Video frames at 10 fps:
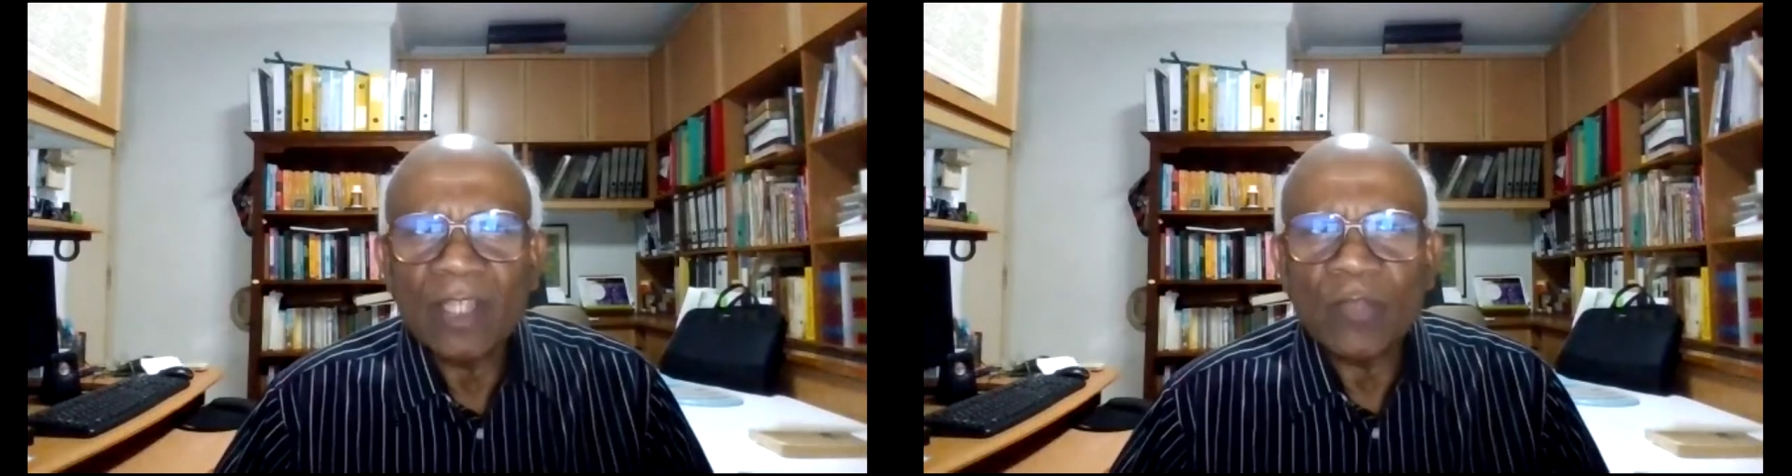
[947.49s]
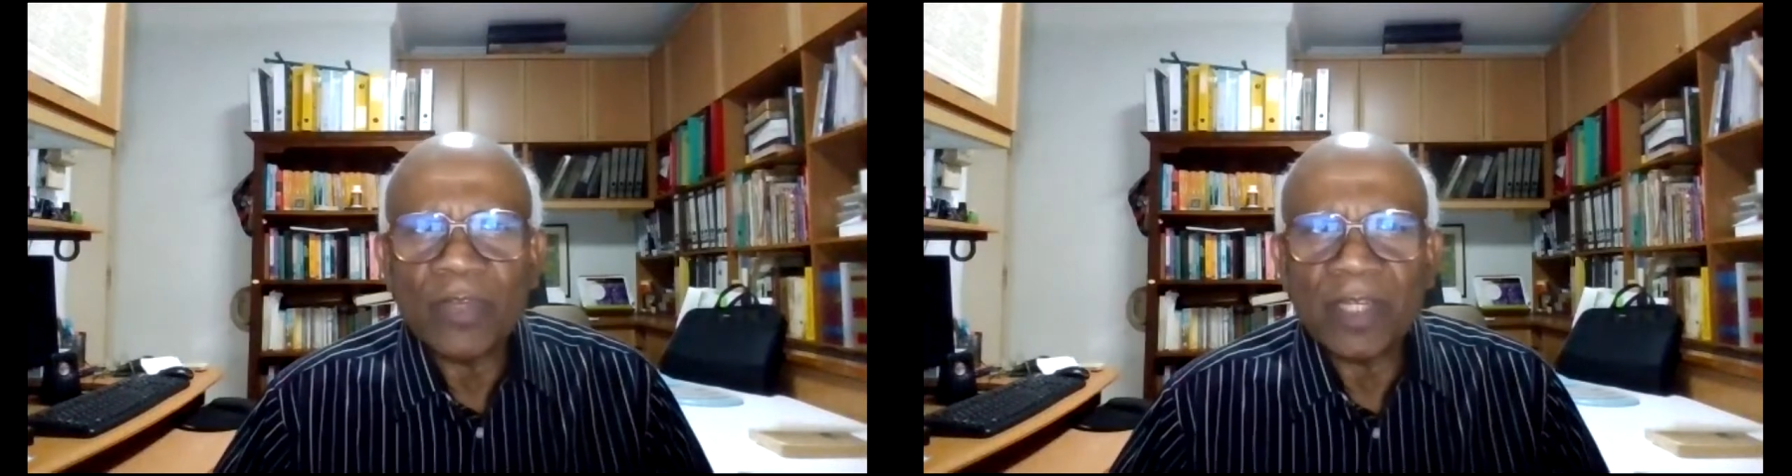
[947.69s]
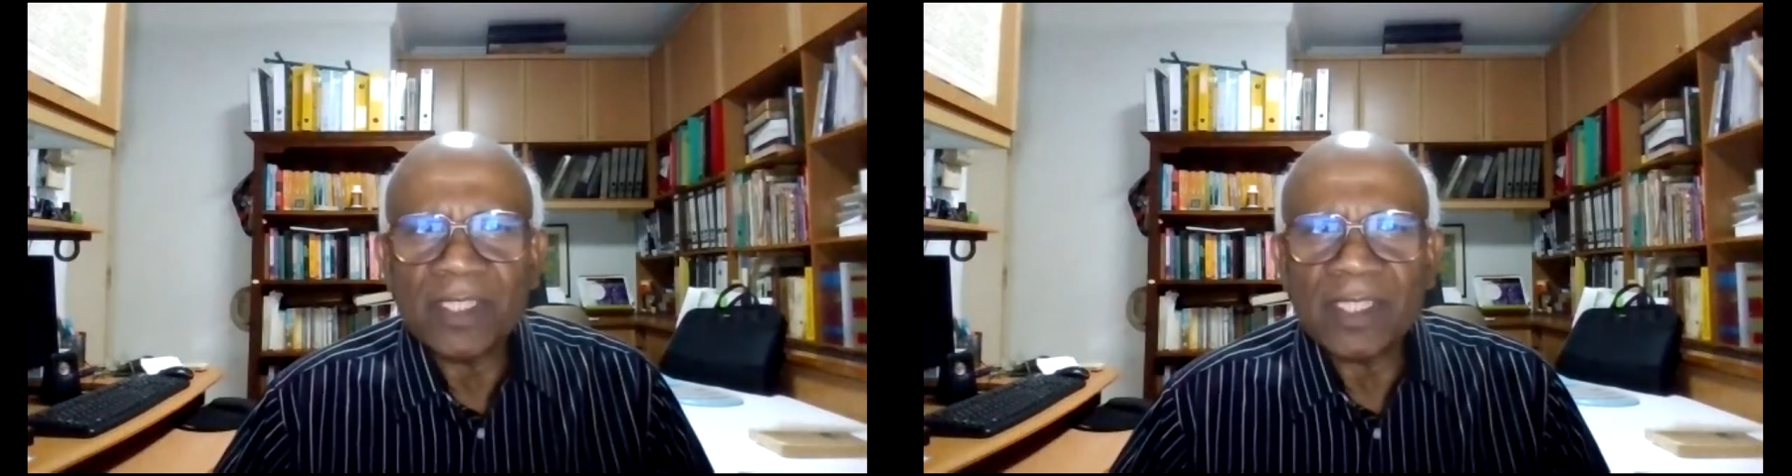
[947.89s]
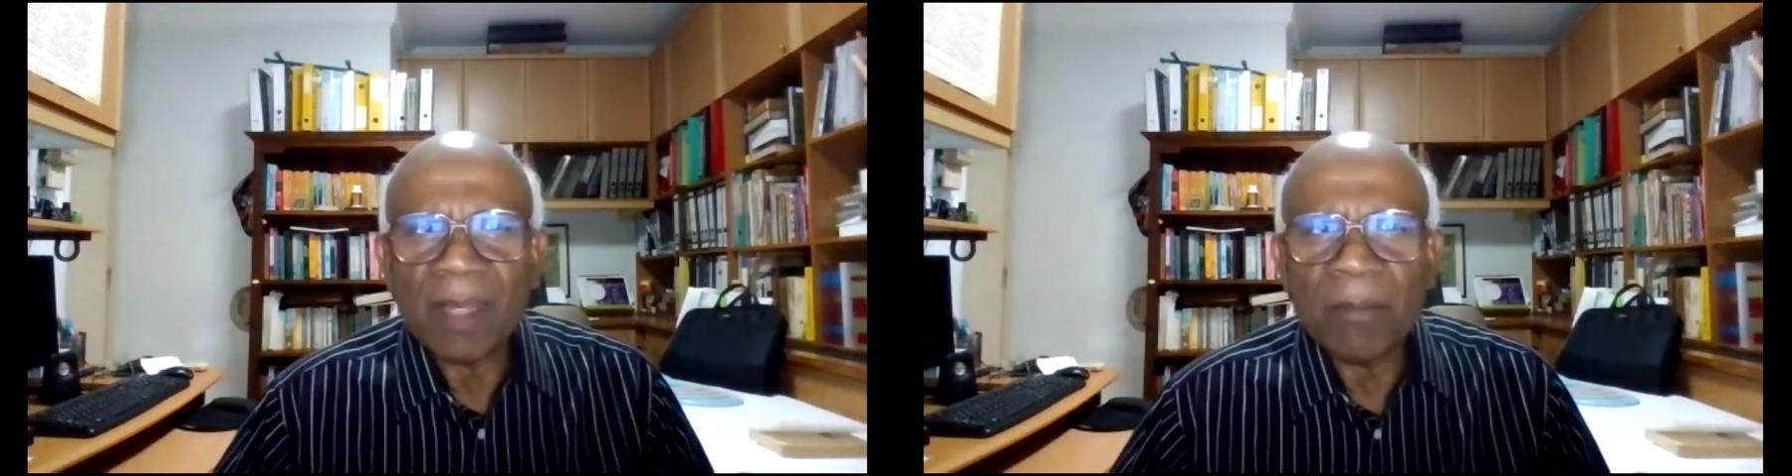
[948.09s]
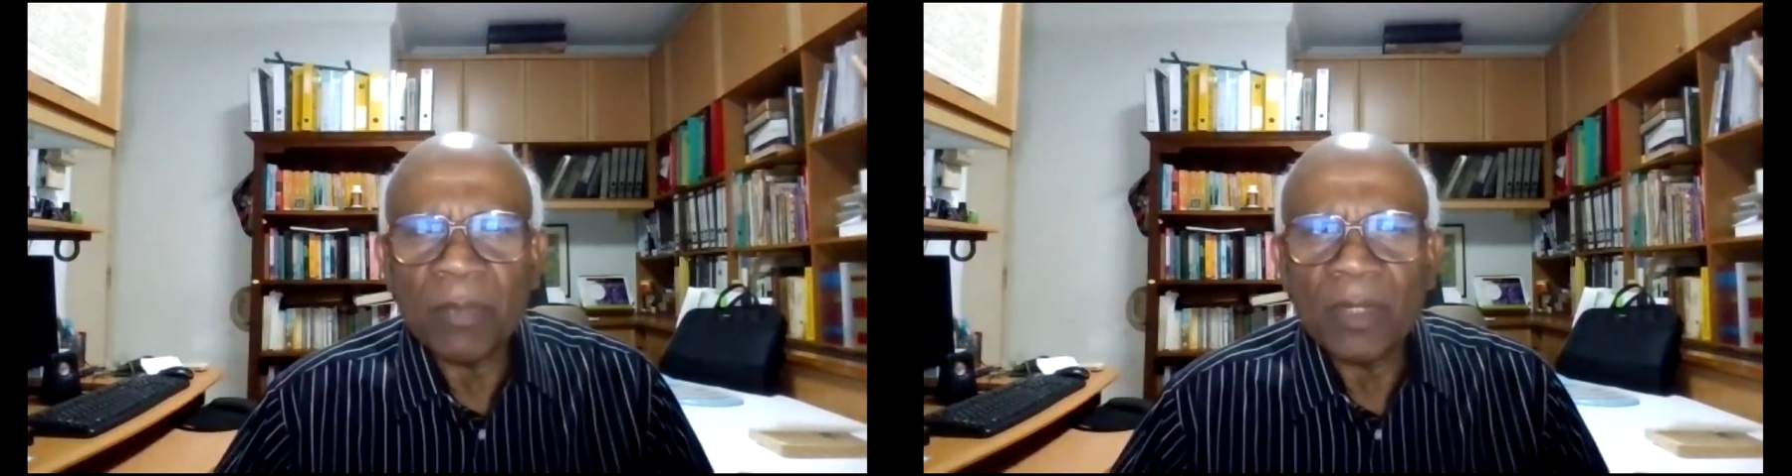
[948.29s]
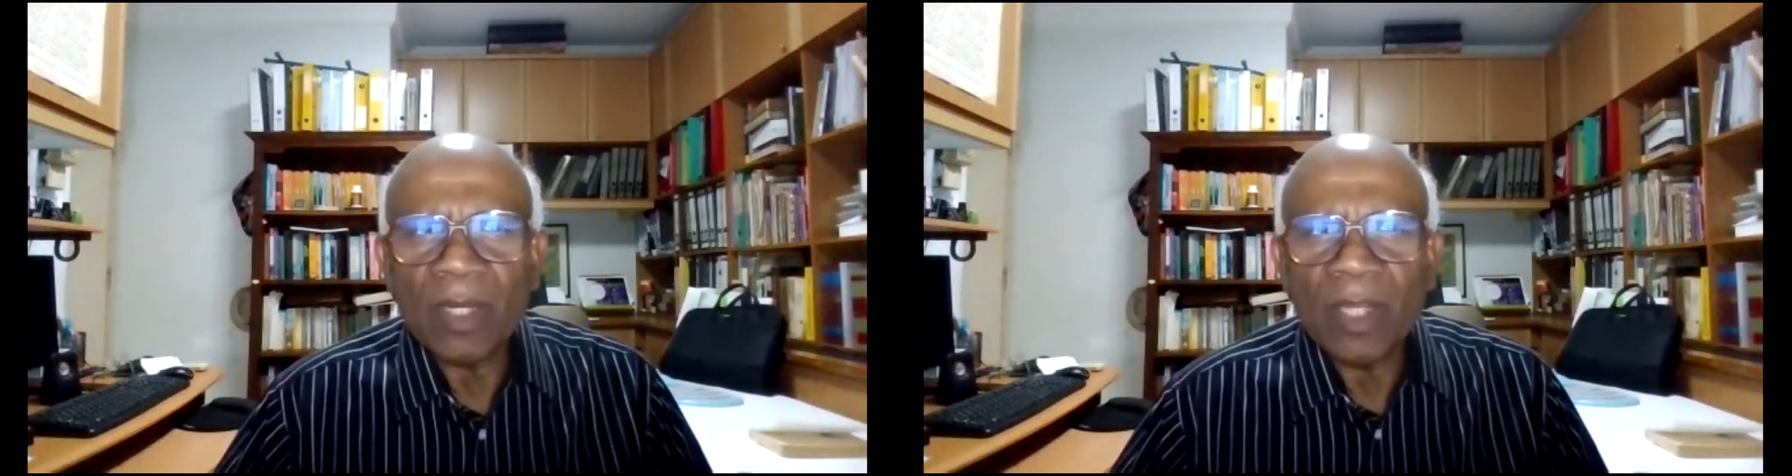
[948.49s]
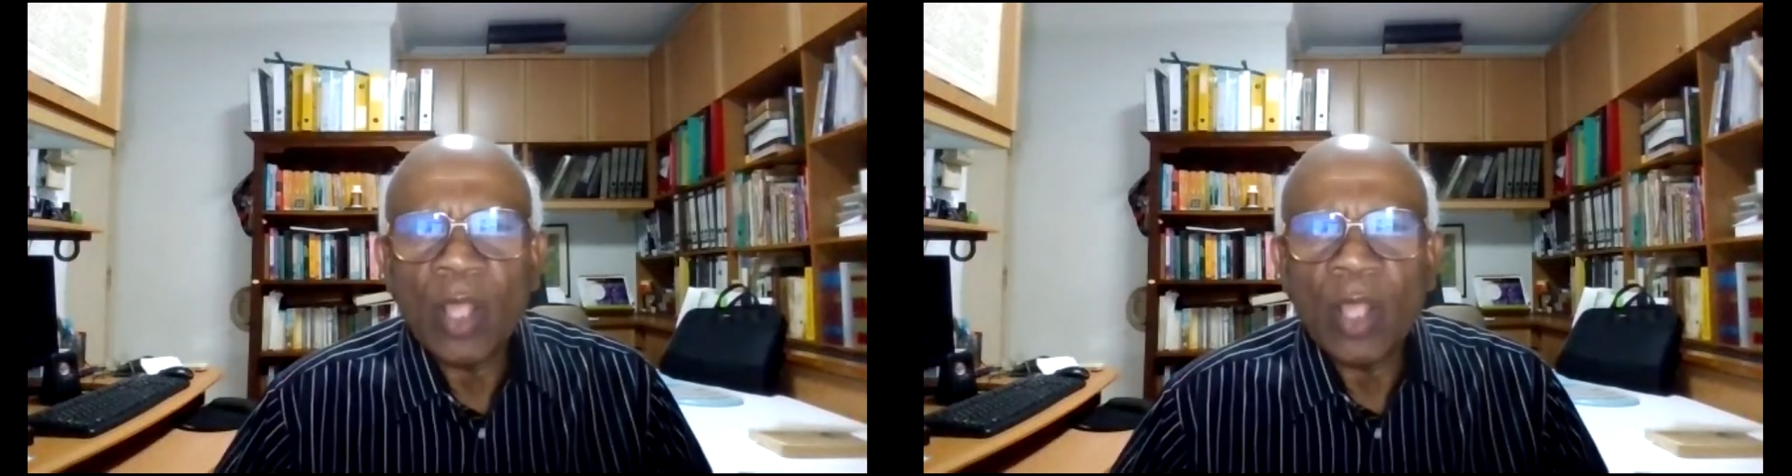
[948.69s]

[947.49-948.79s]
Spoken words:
For example,